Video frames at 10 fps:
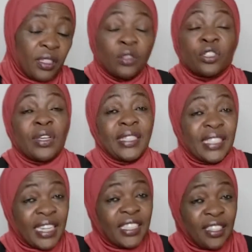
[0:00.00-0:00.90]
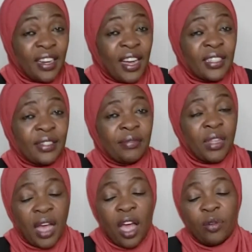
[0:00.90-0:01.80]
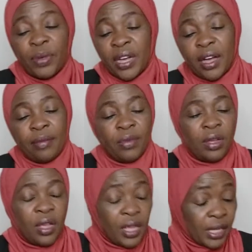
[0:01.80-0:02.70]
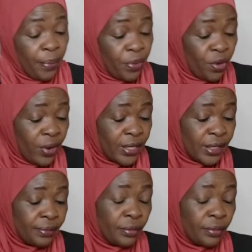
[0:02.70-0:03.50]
So he's teaching us how to become entrepreneurs.